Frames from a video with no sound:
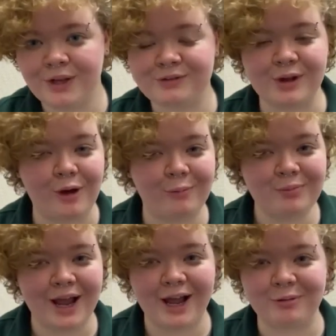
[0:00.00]
So
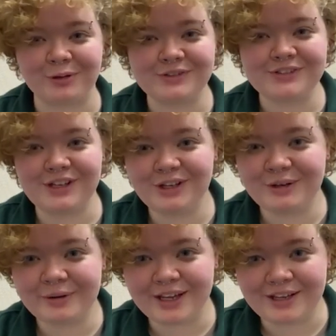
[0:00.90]
I will see
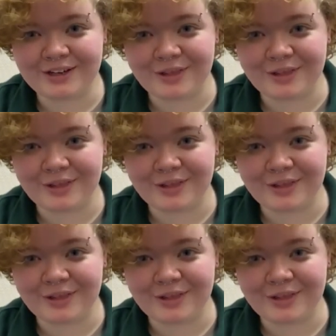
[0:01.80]
you in